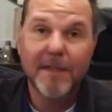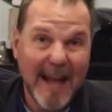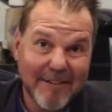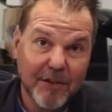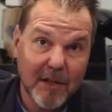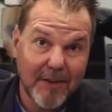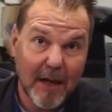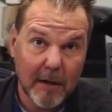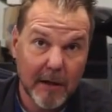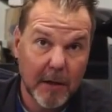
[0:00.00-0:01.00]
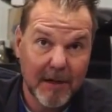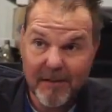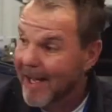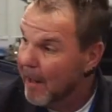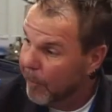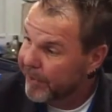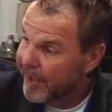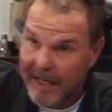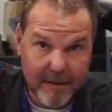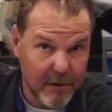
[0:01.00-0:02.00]
That's gonna take a little bit of time once
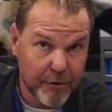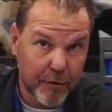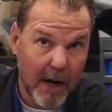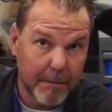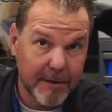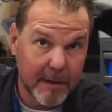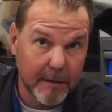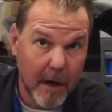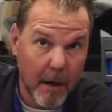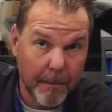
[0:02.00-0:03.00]
I get this dropped in though.